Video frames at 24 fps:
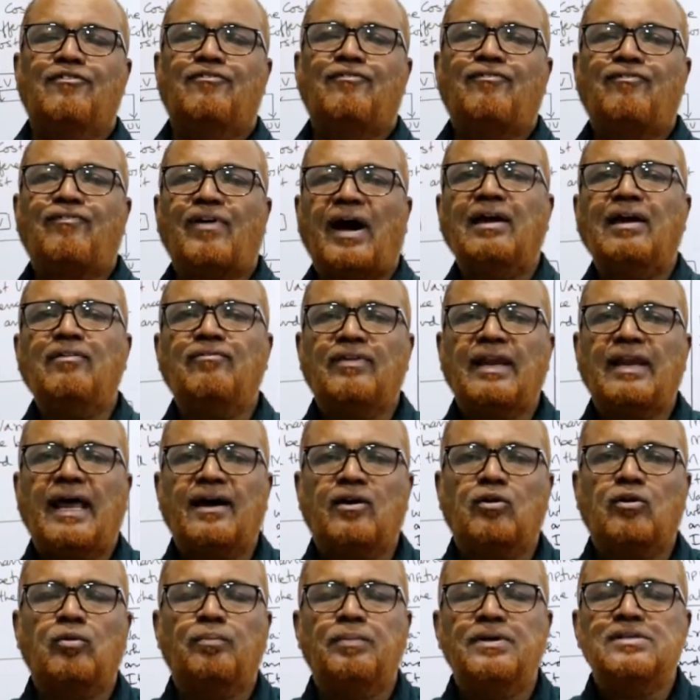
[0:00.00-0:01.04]
5
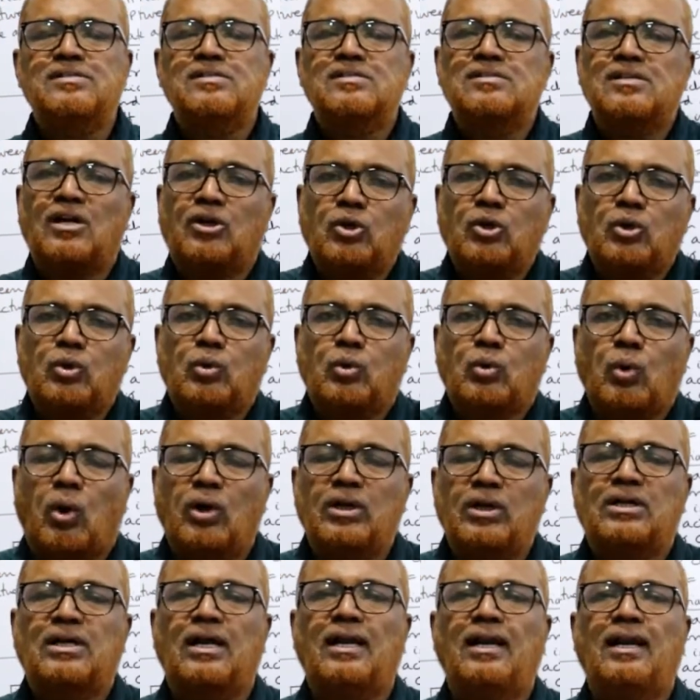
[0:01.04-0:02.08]
lakh rupees is the
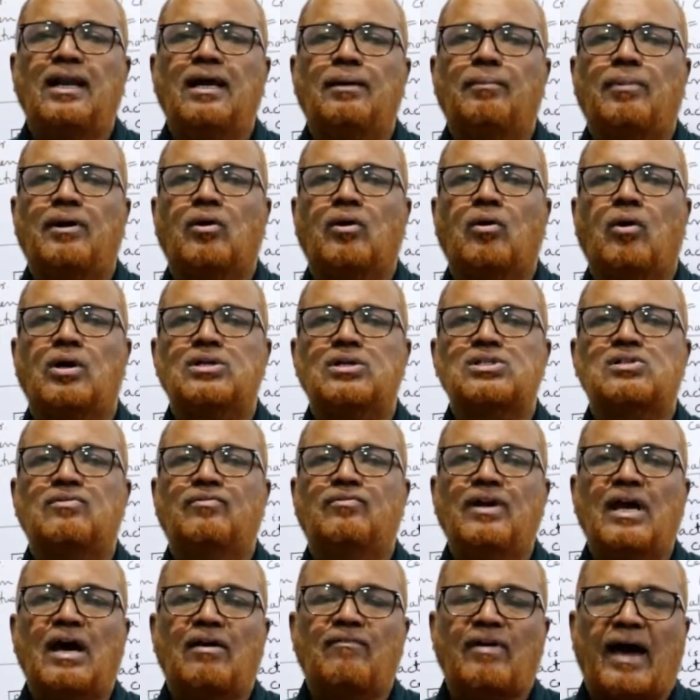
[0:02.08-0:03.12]
total labor cost
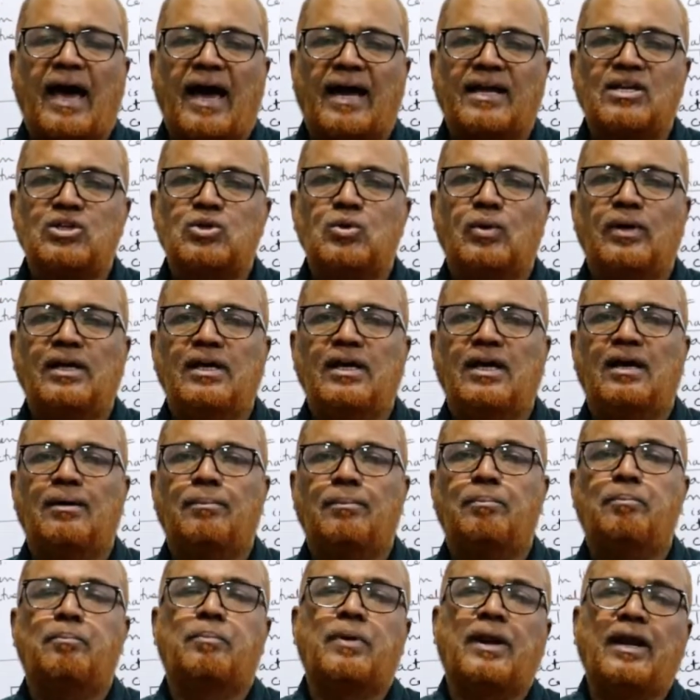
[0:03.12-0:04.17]
we have
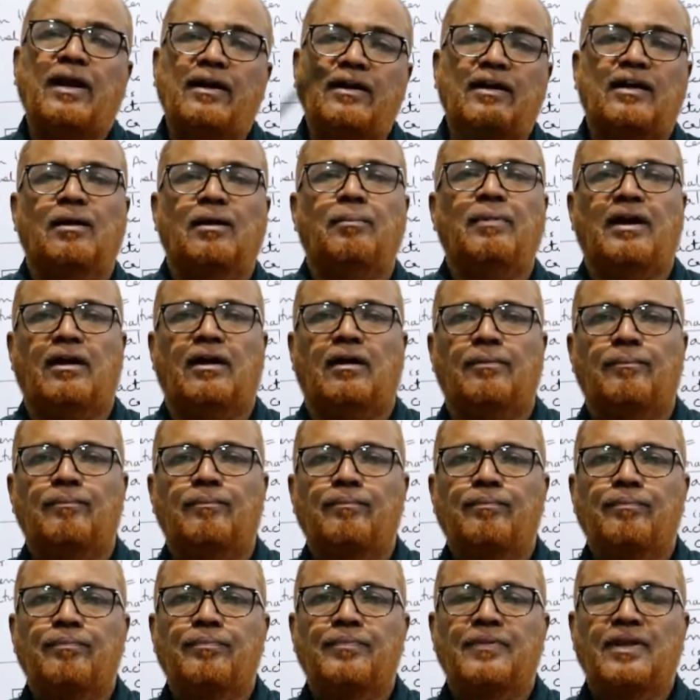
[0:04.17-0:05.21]
actually predetermined
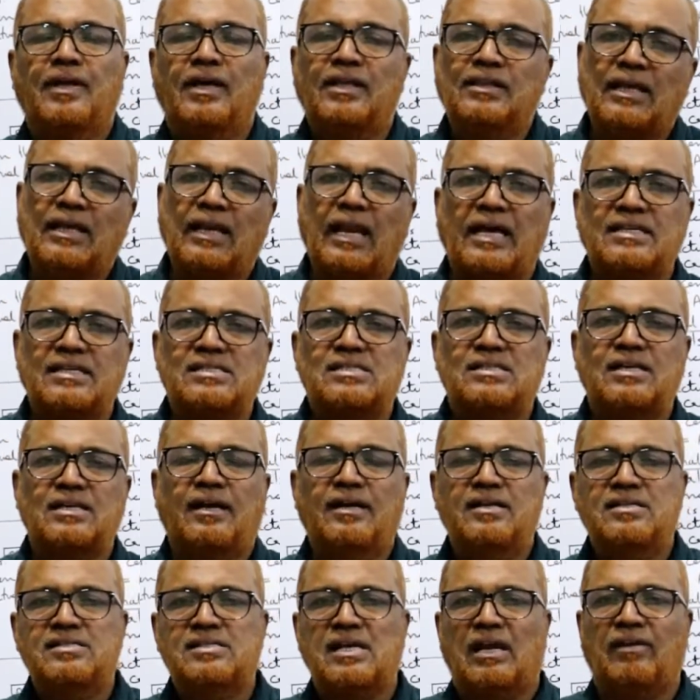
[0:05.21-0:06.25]
in the last
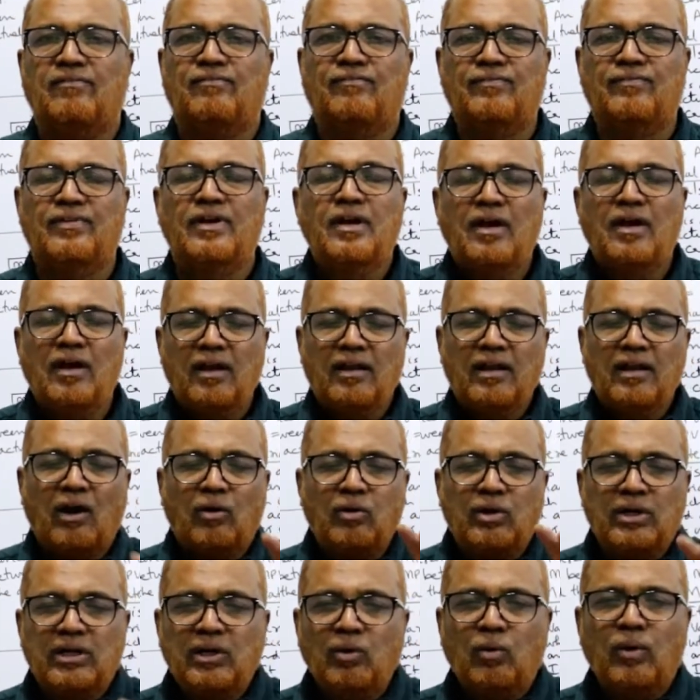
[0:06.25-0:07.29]
year itself.
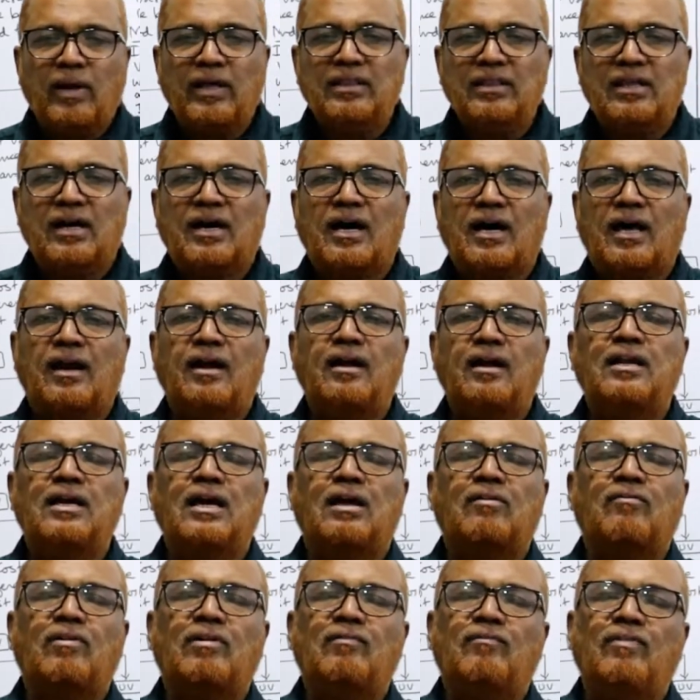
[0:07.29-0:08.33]
Now during the current
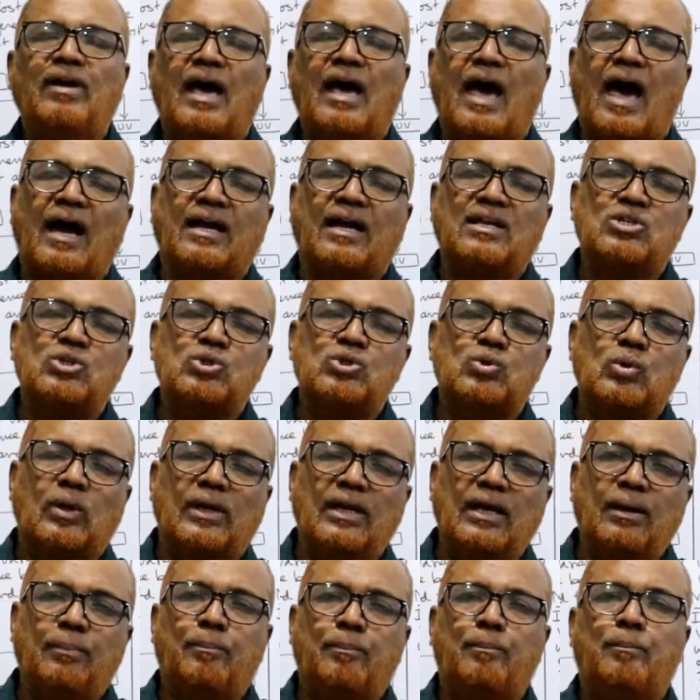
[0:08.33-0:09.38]
year when we
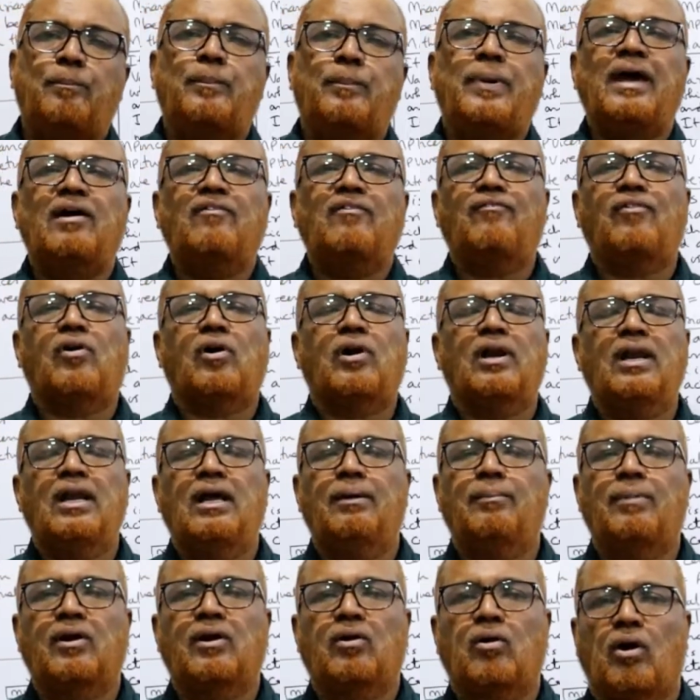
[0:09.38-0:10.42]
actually pay for
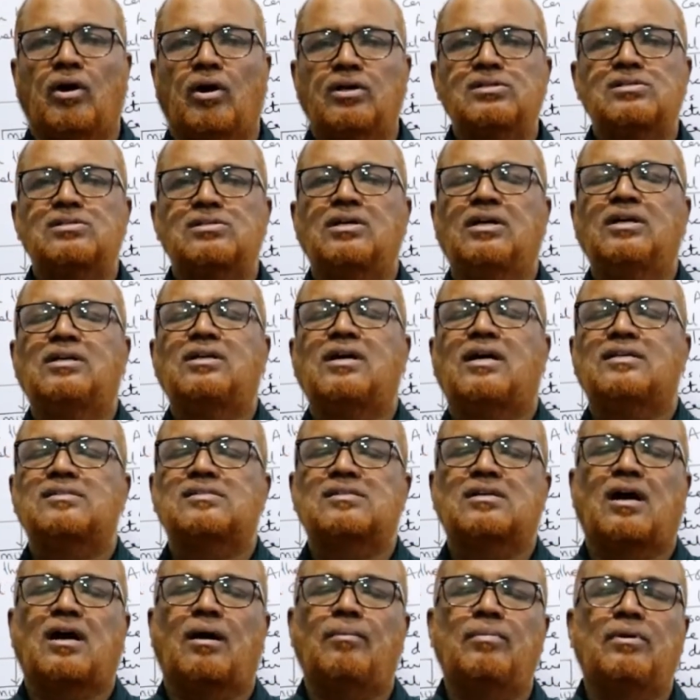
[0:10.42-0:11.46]
labor cost, it
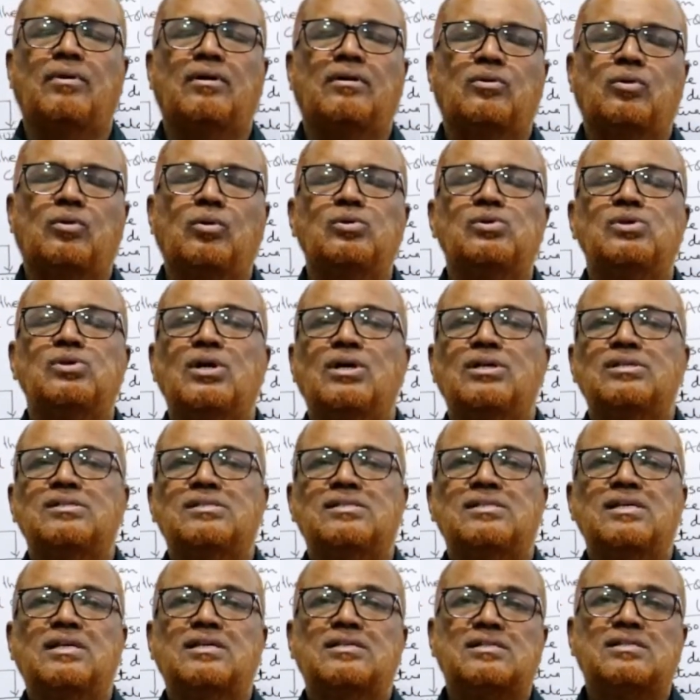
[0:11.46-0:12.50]
has come to
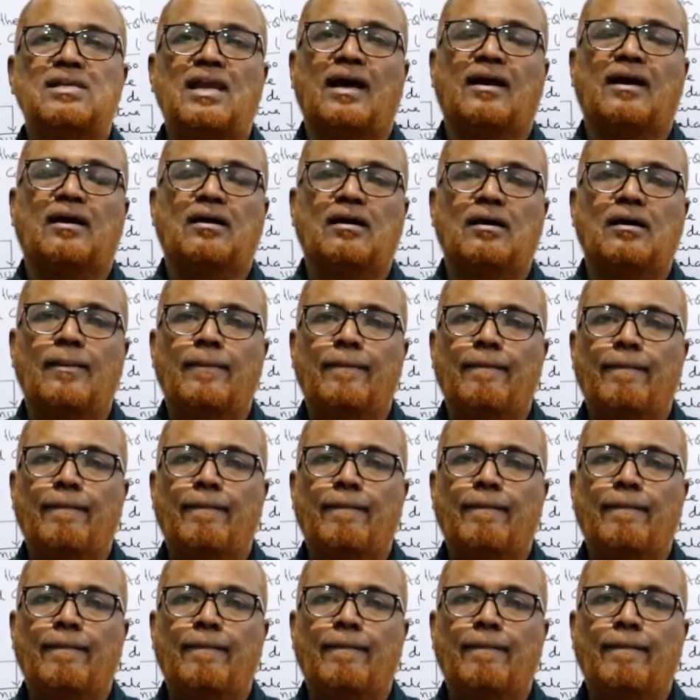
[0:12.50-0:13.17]
6 lakh.